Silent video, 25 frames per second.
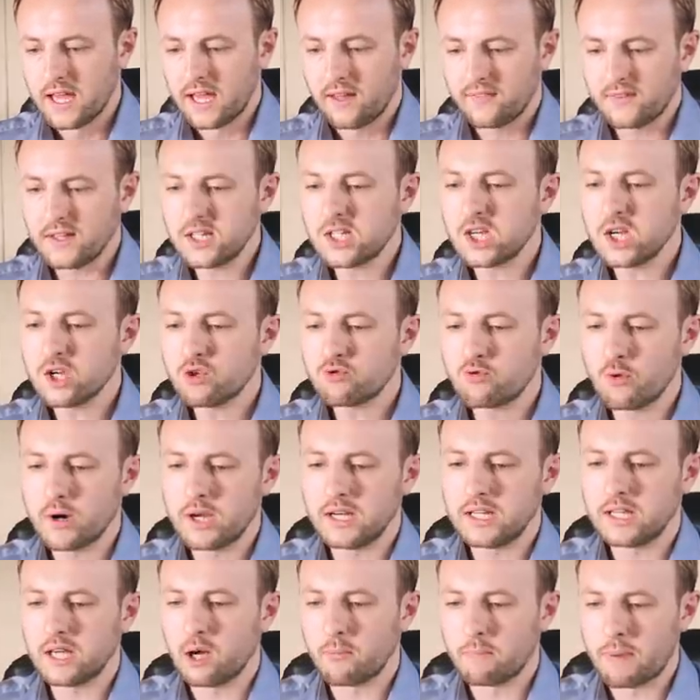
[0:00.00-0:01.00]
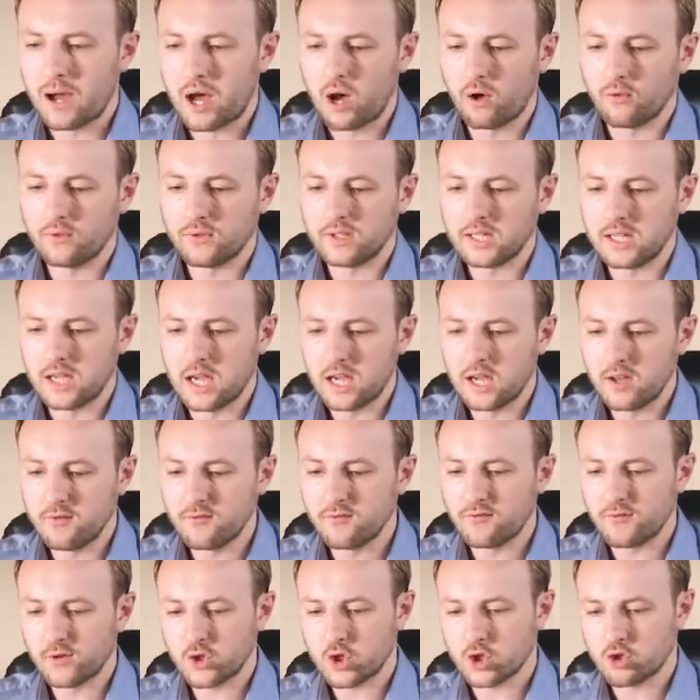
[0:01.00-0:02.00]
And this is really about the
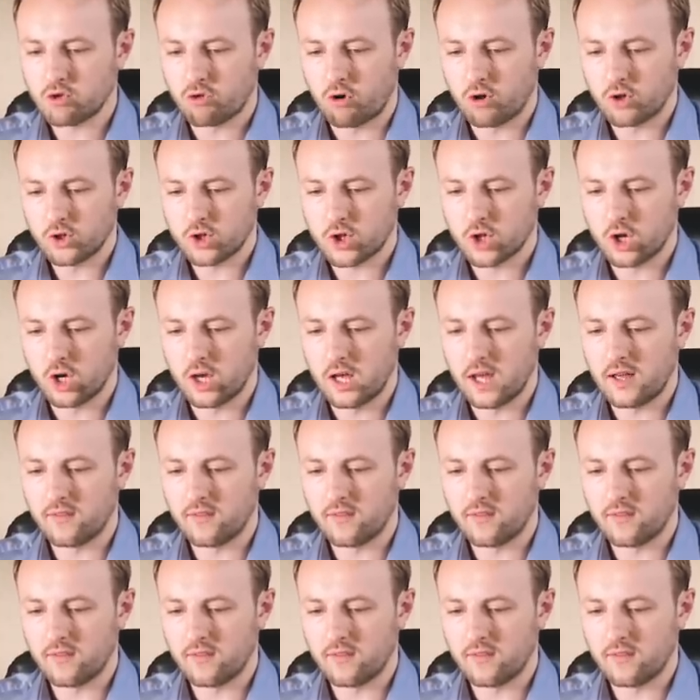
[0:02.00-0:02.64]
infrastructure